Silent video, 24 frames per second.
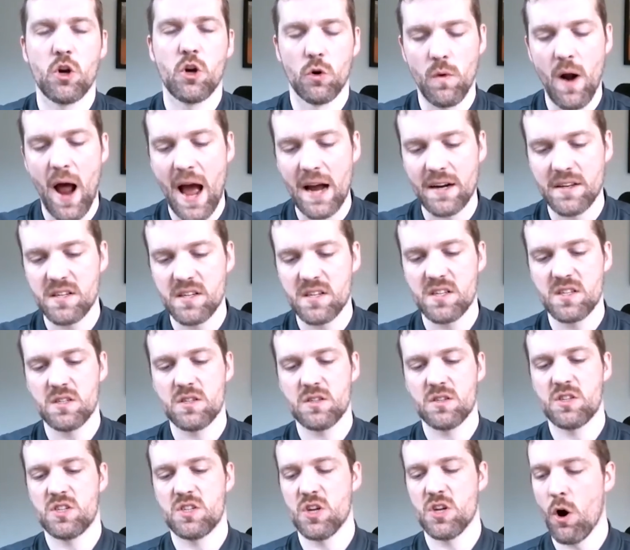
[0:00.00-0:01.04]
Correct.
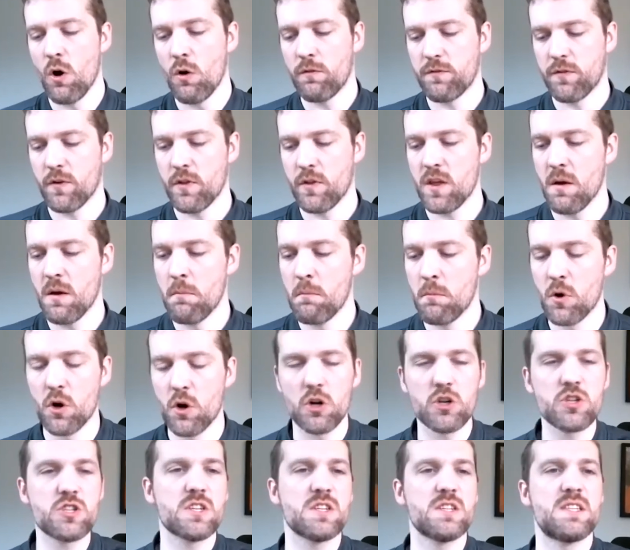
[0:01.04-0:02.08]
So for the
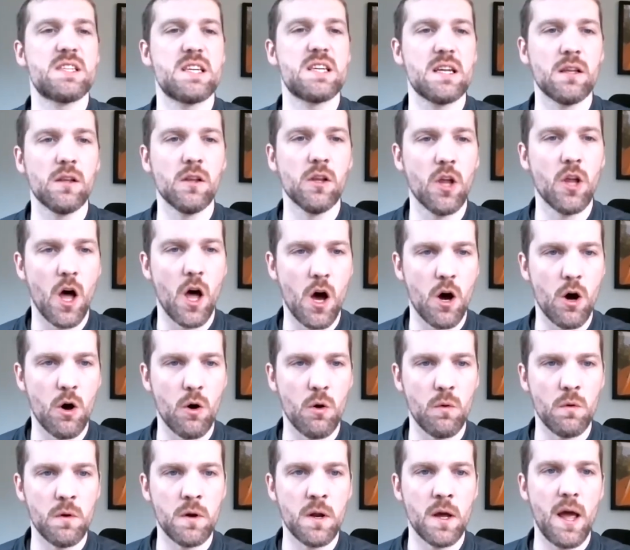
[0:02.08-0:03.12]
emergency
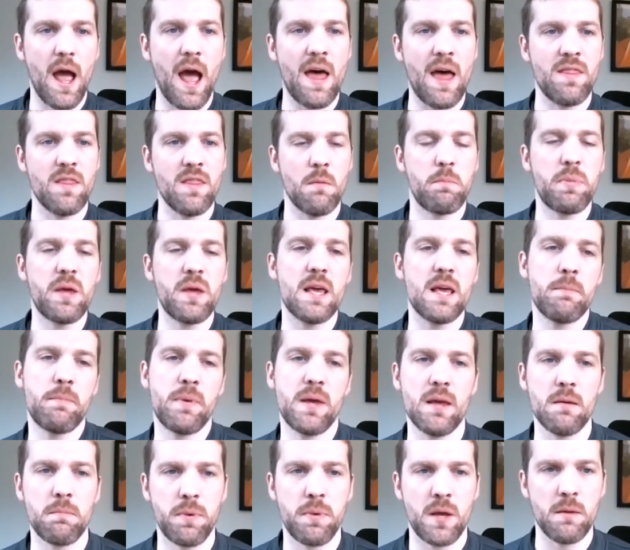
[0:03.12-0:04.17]
loan and the
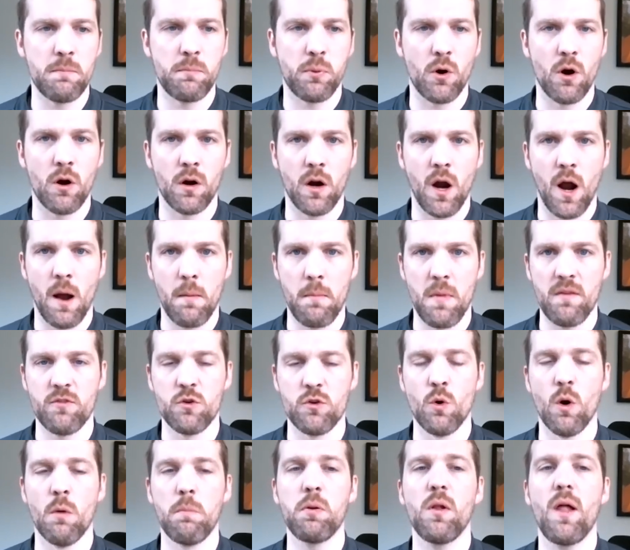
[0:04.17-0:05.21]
PPP program, if
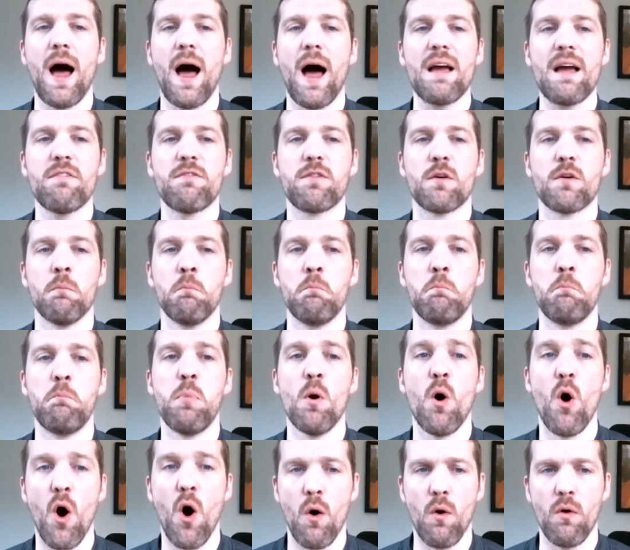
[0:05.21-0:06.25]
you apply for
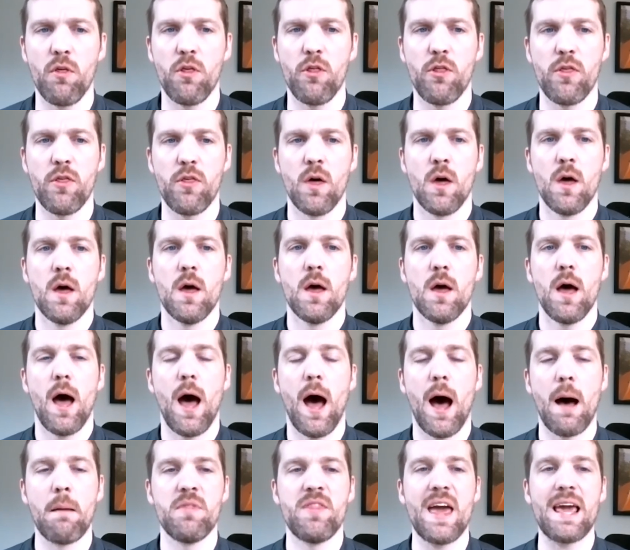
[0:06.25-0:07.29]
both,
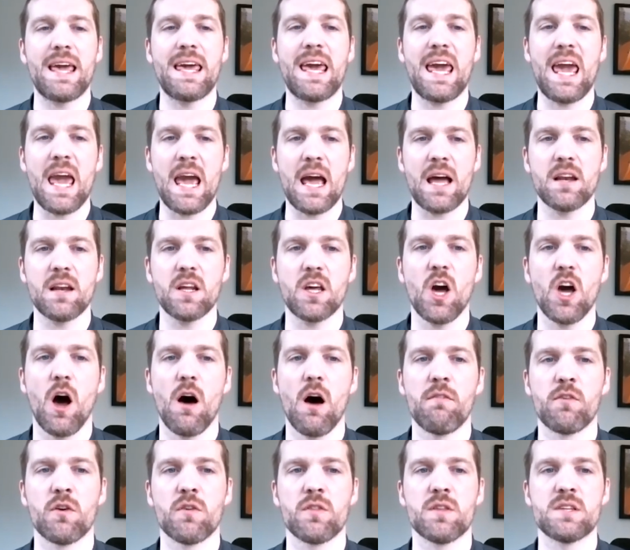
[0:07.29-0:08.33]
they can't
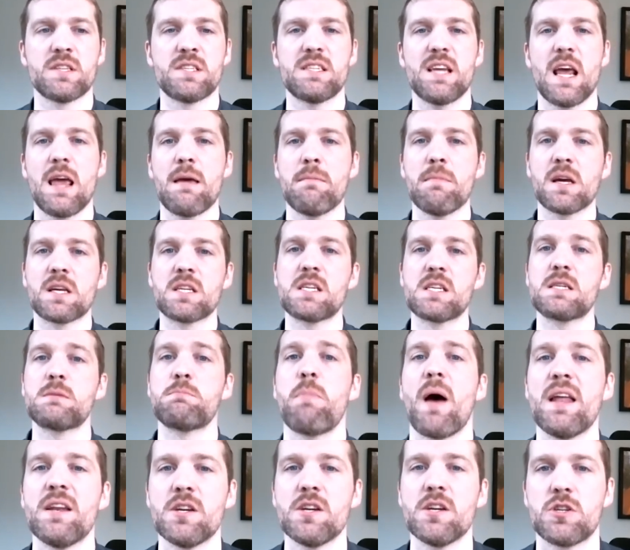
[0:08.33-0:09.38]
cover the same
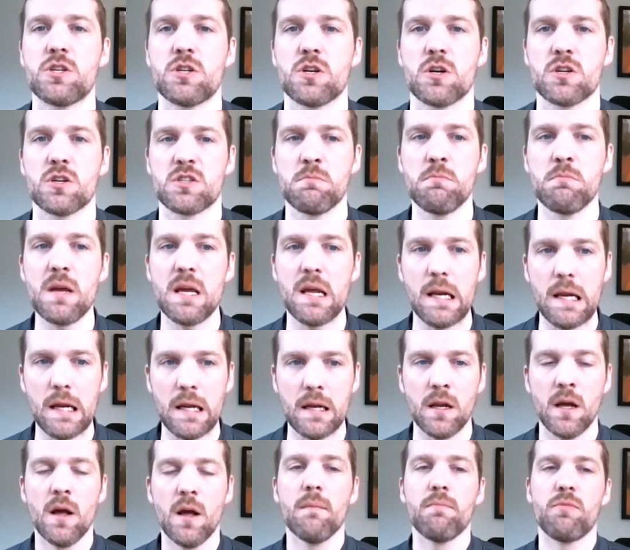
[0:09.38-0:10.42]
expenditures, meaning
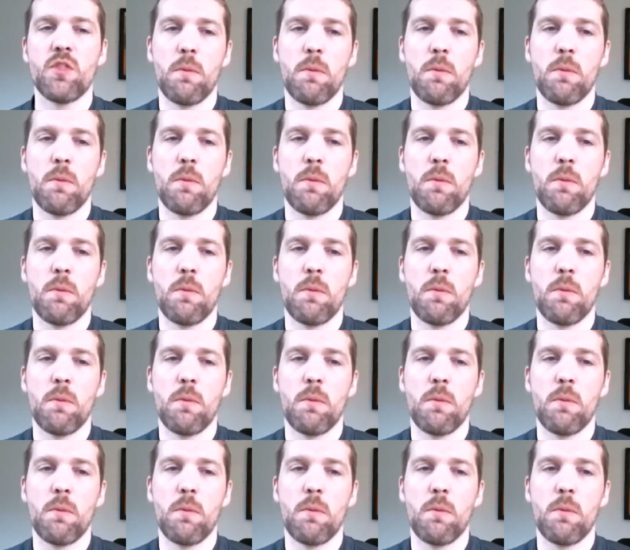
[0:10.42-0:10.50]
the